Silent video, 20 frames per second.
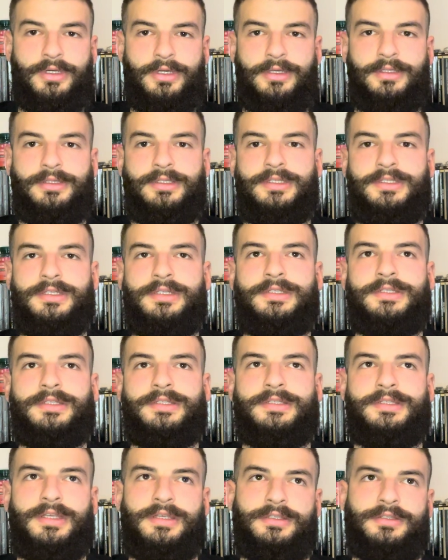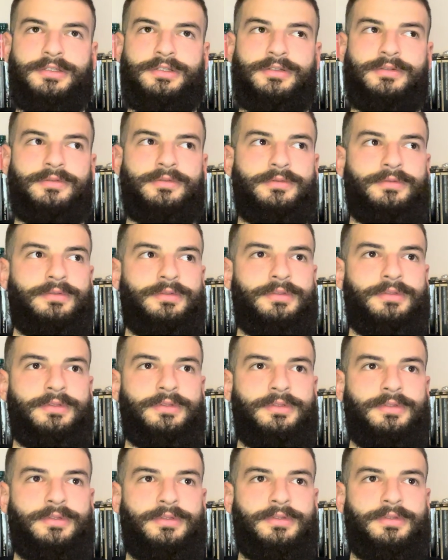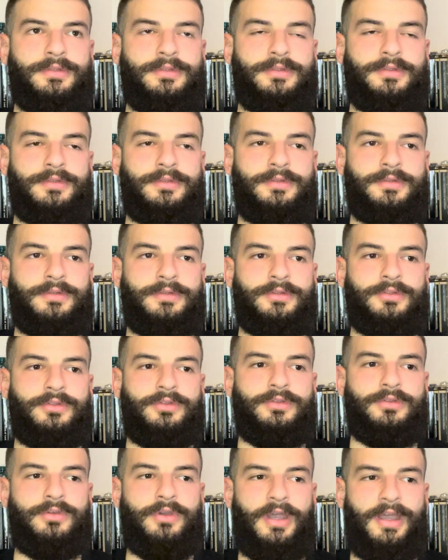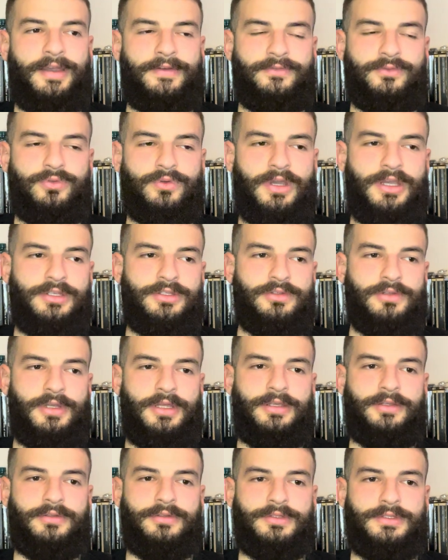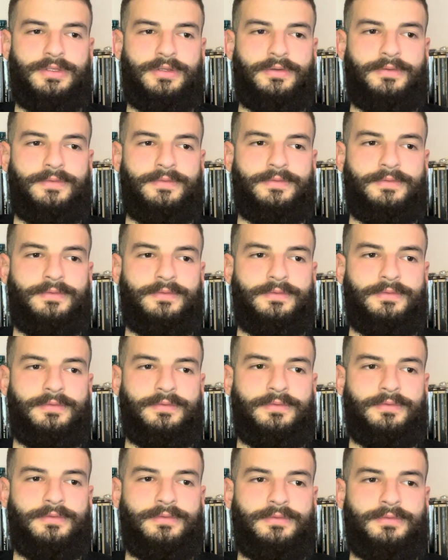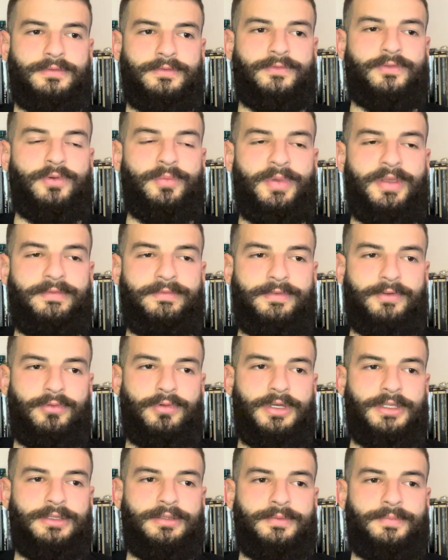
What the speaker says: This is essential. You have to isolate yourself from everyone.